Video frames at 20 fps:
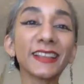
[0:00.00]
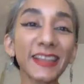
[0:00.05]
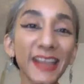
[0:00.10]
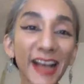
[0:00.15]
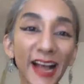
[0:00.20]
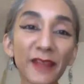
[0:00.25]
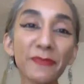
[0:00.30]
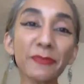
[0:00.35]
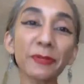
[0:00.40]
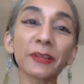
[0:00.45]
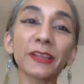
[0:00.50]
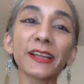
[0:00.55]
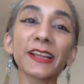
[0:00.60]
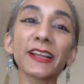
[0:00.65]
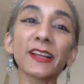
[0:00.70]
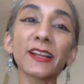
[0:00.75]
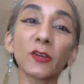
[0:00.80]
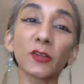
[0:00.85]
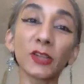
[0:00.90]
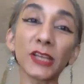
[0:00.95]
the guy
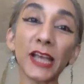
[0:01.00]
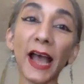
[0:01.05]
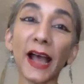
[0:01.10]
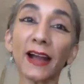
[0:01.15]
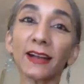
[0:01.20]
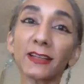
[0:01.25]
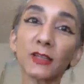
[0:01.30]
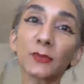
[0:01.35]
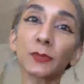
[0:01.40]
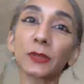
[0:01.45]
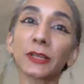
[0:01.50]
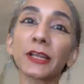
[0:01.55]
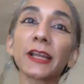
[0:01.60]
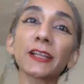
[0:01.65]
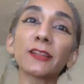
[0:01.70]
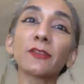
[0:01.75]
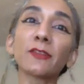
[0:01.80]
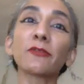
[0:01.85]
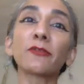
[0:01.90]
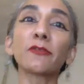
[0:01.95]
playing, or the actor
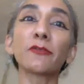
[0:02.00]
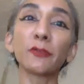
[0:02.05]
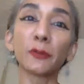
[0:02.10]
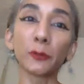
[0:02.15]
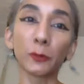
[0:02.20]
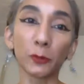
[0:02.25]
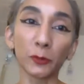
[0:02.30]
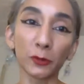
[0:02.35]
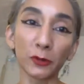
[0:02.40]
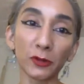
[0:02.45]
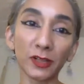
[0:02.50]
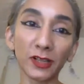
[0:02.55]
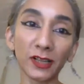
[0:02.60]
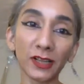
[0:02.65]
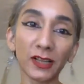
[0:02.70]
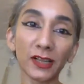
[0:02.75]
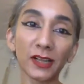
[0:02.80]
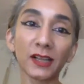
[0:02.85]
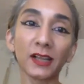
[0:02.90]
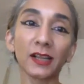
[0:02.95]
playing the fool
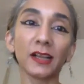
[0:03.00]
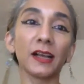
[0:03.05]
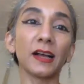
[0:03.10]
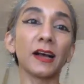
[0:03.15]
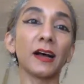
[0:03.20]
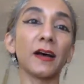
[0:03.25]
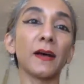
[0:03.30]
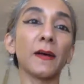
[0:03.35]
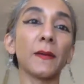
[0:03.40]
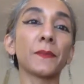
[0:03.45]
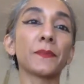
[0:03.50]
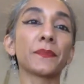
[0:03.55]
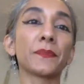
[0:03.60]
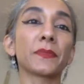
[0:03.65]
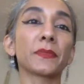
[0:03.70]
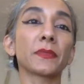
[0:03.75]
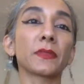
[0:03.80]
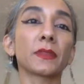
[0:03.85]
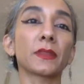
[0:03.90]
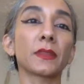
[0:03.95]
um,